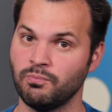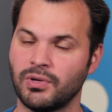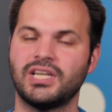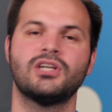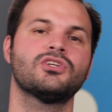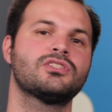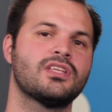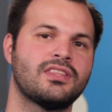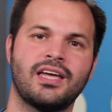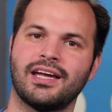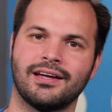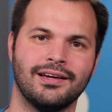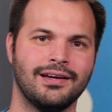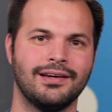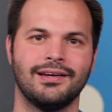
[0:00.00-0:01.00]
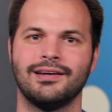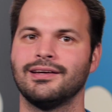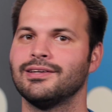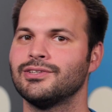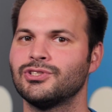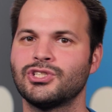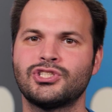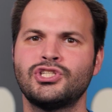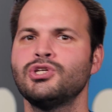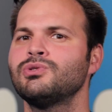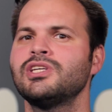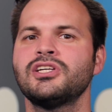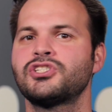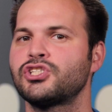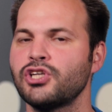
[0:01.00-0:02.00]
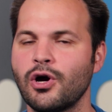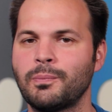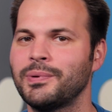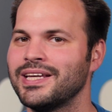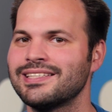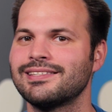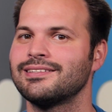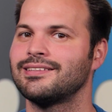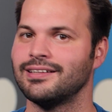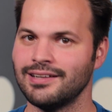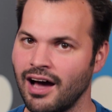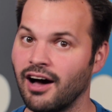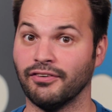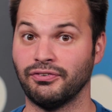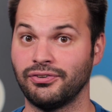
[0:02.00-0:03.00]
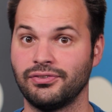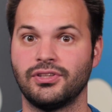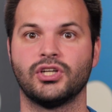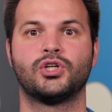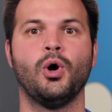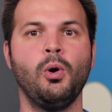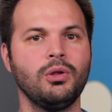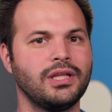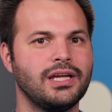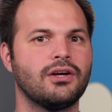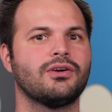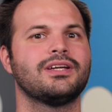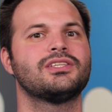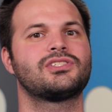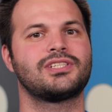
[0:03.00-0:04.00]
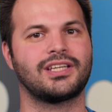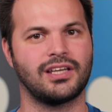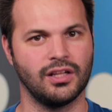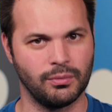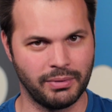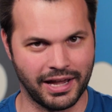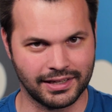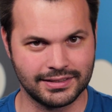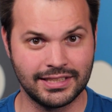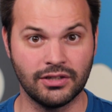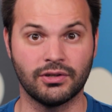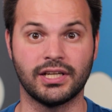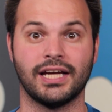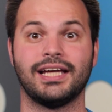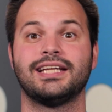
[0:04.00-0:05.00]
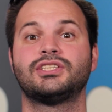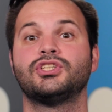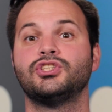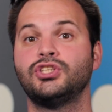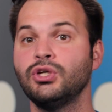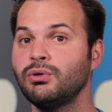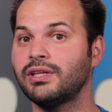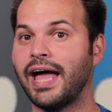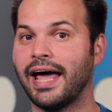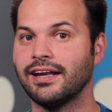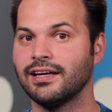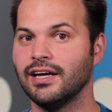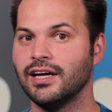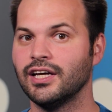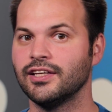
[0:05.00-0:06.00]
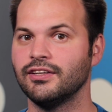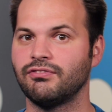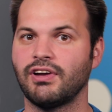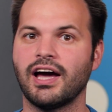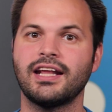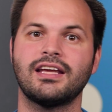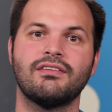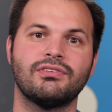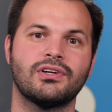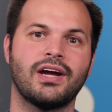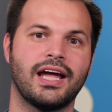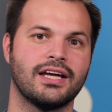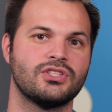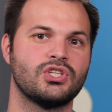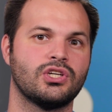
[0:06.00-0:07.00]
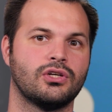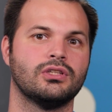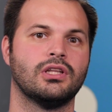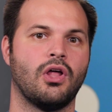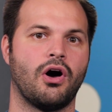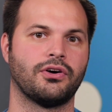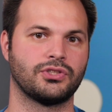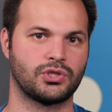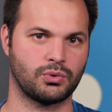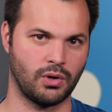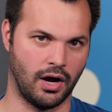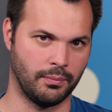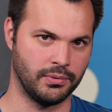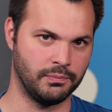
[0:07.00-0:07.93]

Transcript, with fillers: But here's the thing just using soap isn't enough. The goal here is to kill bacteria, and to do that, you've got to give your hands a good long scrub.